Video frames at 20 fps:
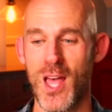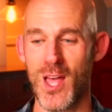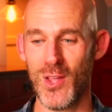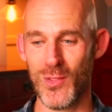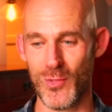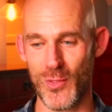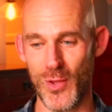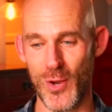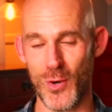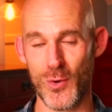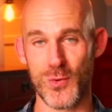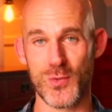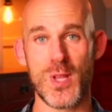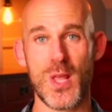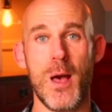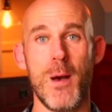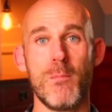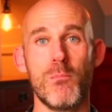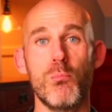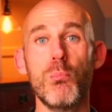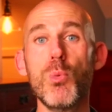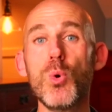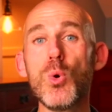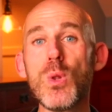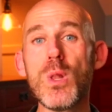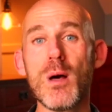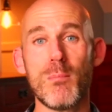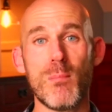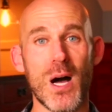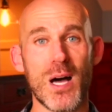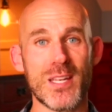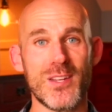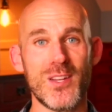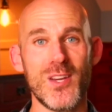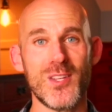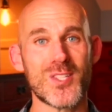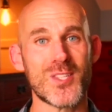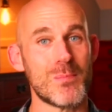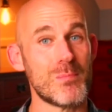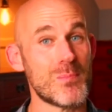There's mula bandha,
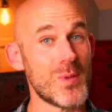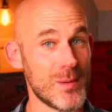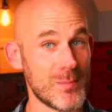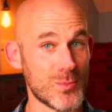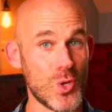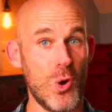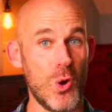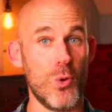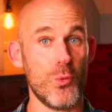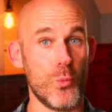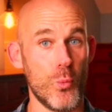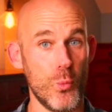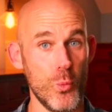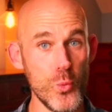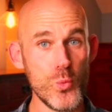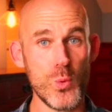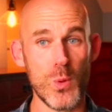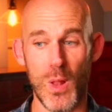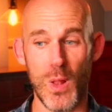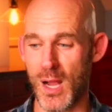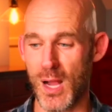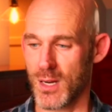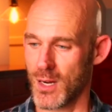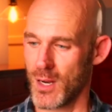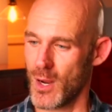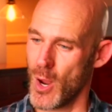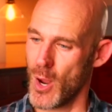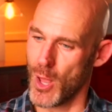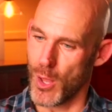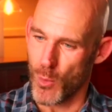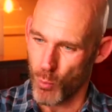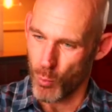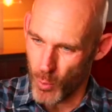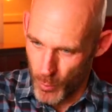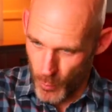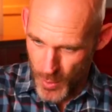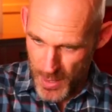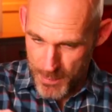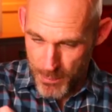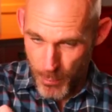sometimes called root lock, where
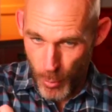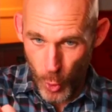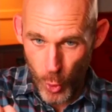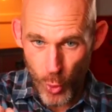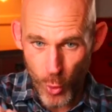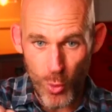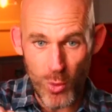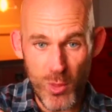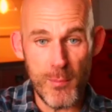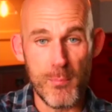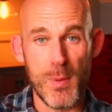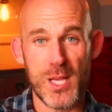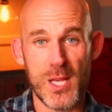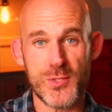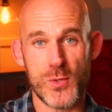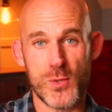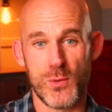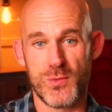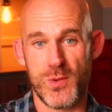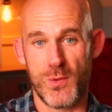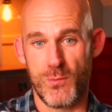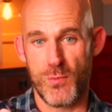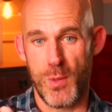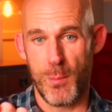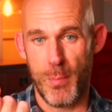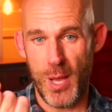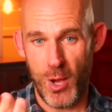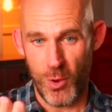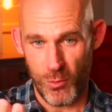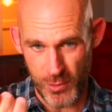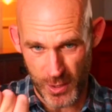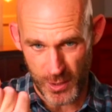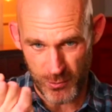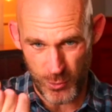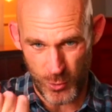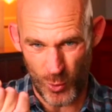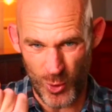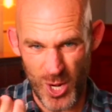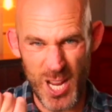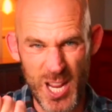we pull the muscles of the pelvic
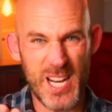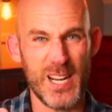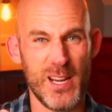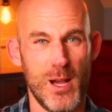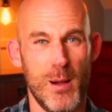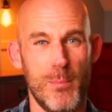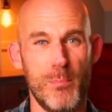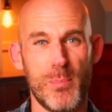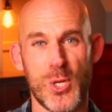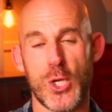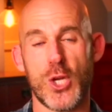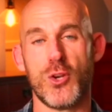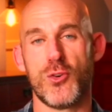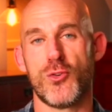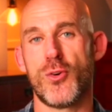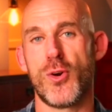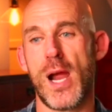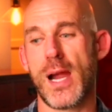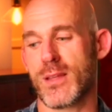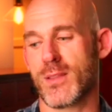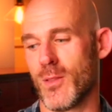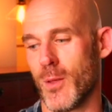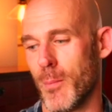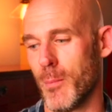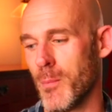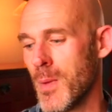floor in and up and contract them.